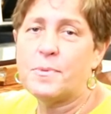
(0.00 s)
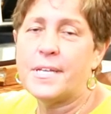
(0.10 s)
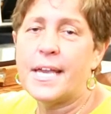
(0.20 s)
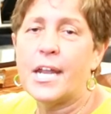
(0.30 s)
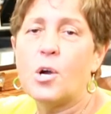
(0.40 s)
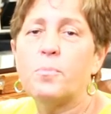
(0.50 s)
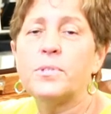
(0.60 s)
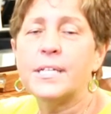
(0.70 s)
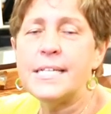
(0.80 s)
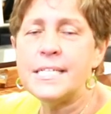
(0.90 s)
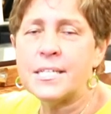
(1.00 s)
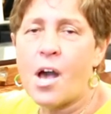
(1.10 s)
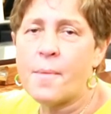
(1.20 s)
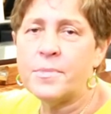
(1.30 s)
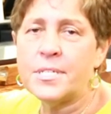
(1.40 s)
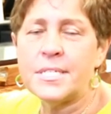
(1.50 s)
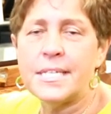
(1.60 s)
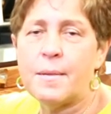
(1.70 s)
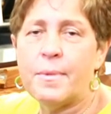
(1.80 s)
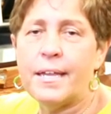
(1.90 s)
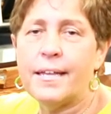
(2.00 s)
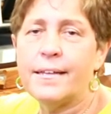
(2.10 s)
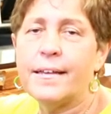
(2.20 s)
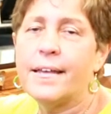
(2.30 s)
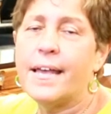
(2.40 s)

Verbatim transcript: piano, please come to see me